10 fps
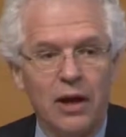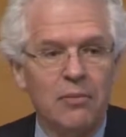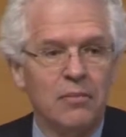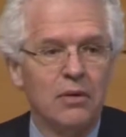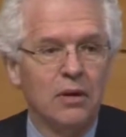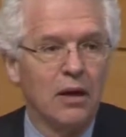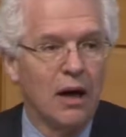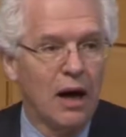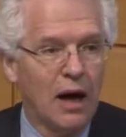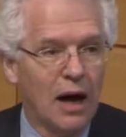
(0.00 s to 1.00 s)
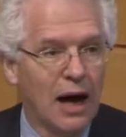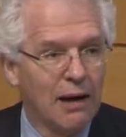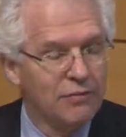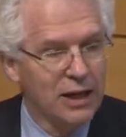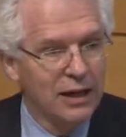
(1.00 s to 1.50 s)
them
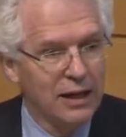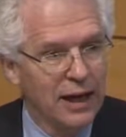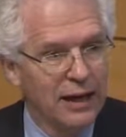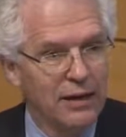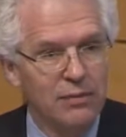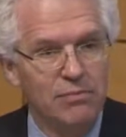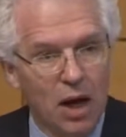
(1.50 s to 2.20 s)
have dedicated